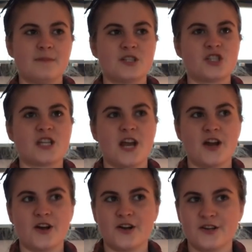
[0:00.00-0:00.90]

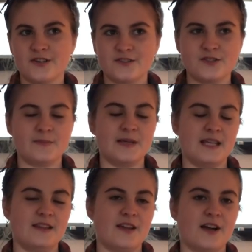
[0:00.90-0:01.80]
shared to
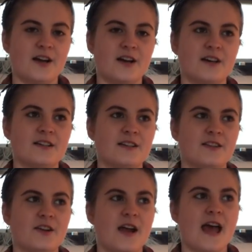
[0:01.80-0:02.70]
be their
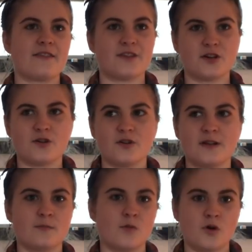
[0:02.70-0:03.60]
ethical
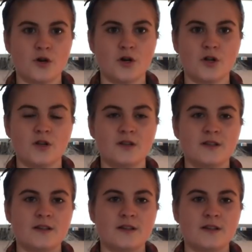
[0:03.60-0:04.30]
and moral